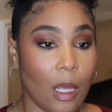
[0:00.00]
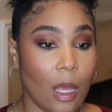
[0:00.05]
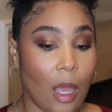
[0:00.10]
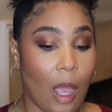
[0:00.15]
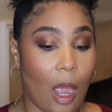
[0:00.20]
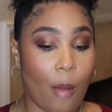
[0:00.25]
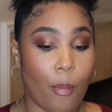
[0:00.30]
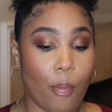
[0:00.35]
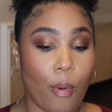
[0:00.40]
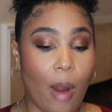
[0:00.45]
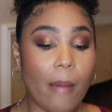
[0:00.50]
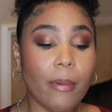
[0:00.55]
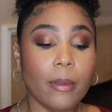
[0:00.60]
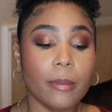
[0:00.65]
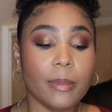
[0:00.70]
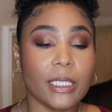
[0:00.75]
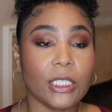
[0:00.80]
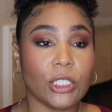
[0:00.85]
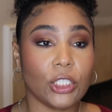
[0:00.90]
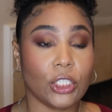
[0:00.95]
I
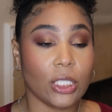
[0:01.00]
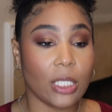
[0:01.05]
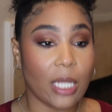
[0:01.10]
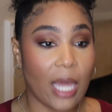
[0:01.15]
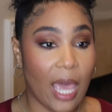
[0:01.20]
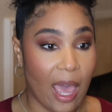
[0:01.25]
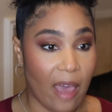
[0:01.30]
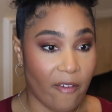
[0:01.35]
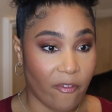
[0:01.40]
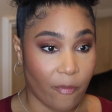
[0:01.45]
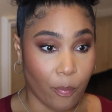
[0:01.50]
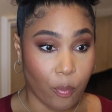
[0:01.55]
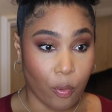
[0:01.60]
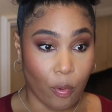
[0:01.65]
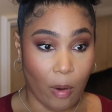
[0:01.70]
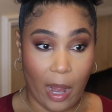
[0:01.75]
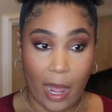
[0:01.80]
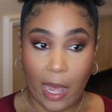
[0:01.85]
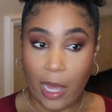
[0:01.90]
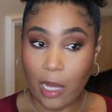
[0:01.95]
probably should have
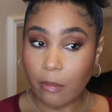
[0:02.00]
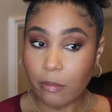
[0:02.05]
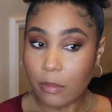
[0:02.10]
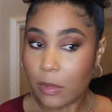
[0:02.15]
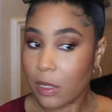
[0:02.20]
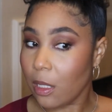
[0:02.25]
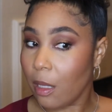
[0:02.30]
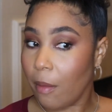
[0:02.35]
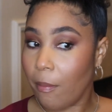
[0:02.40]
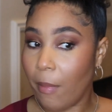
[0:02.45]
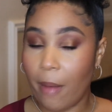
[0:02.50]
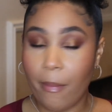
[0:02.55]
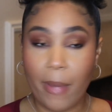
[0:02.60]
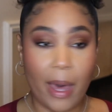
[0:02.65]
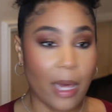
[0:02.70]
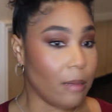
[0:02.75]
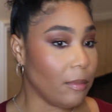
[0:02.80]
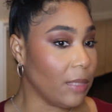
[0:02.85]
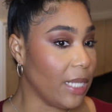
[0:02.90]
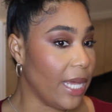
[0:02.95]
primed my
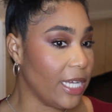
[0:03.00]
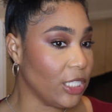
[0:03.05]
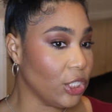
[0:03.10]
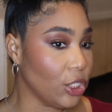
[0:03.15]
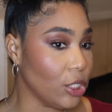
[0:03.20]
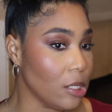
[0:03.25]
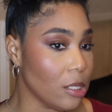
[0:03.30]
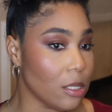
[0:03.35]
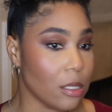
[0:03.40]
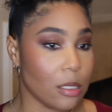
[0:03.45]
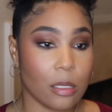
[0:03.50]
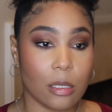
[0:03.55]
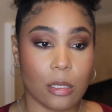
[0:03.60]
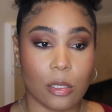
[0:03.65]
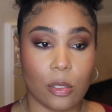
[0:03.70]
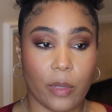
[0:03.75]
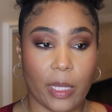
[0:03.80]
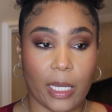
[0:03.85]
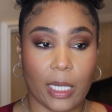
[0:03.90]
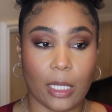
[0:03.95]
bottom lashes
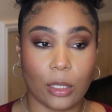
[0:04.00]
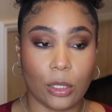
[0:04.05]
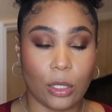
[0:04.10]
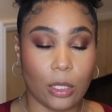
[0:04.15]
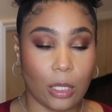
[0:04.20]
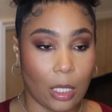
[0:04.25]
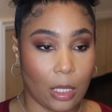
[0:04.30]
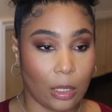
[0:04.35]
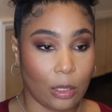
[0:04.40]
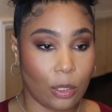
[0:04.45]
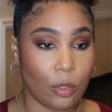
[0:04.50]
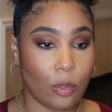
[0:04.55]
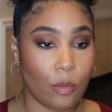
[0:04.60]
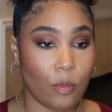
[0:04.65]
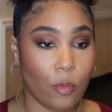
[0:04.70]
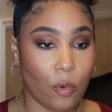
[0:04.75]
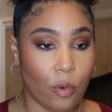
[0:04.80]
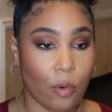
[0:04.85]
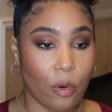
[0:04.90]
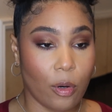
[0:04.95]
so they can look a little
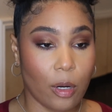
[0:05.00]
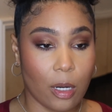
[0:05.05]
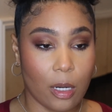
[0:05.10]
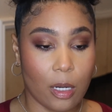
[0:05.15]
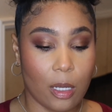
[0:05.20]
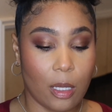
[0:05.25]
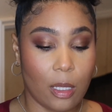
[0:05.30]
more